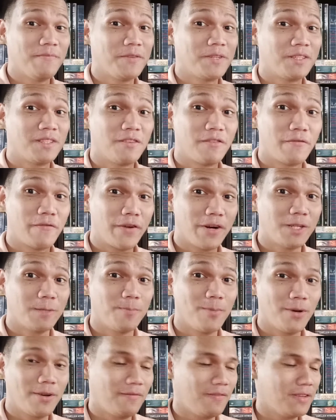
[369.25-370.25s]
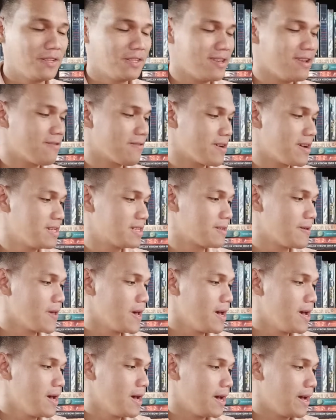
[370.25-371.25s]
This is the first book of the series,
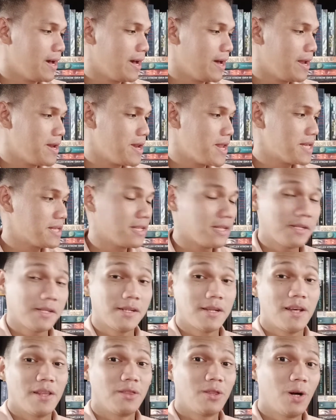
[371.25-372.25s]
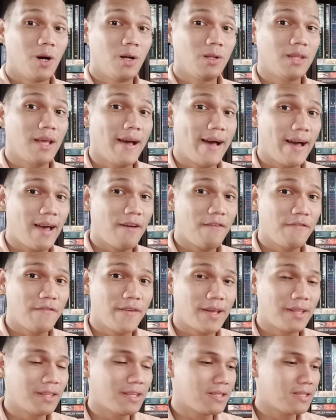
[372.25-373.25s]
and this is an adult high
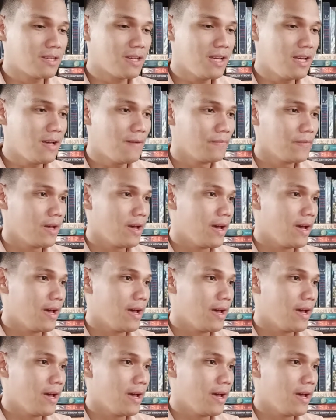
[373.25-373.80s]
fantasy,